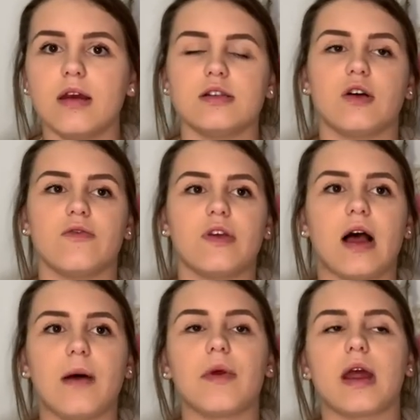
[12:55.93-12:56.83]
Don't feel
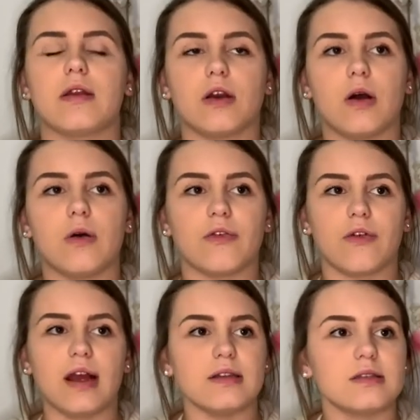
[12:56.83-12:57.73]
obligated to go out with
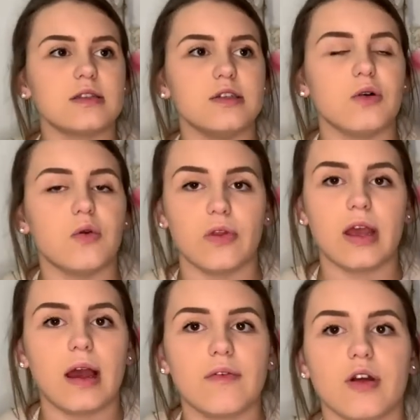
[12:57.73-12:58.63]
friends. You only
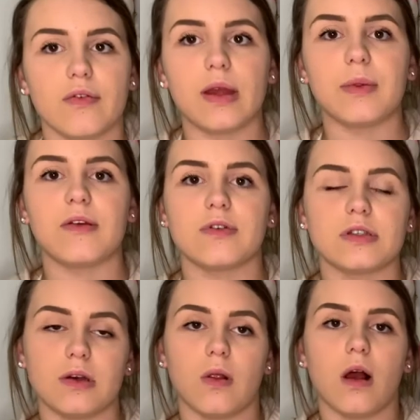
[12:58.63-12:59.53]
have your family for
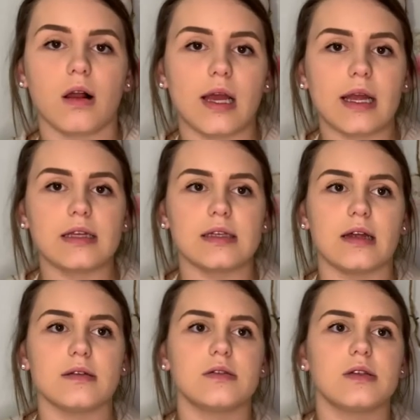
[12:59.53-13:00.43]
so long, like I
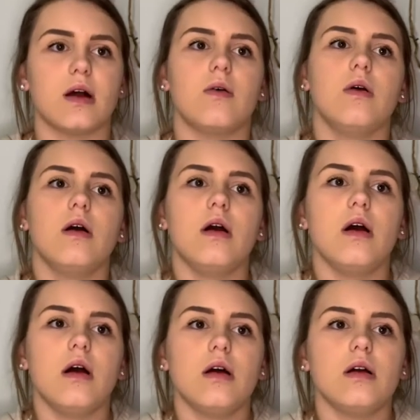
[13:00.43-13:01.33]
said. So
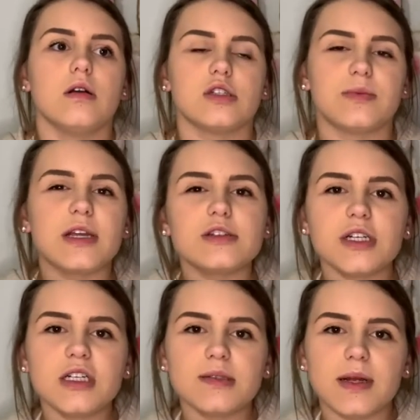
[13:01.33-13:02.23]
just make sure
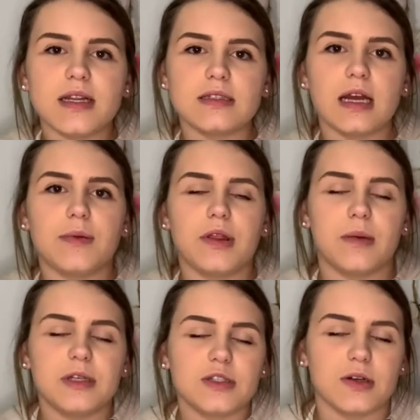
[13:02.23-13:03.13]
you're spending time with
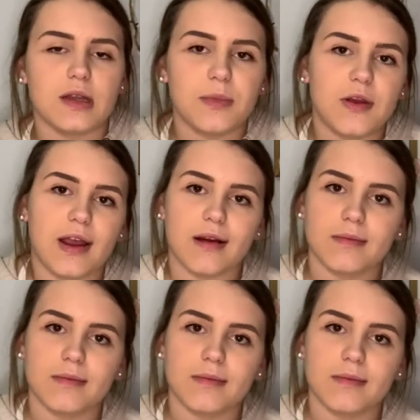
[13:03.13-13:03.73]
them and showing them you care.